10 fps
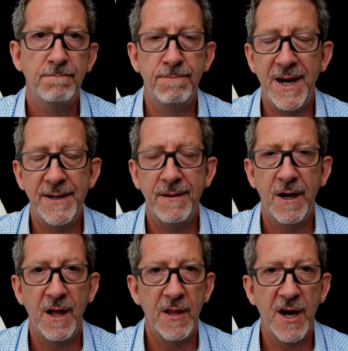but
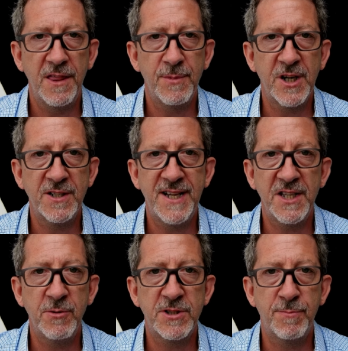a lot of them are going to tell
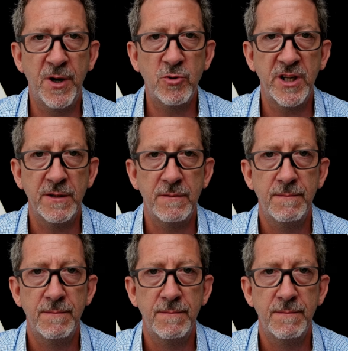you it's broken.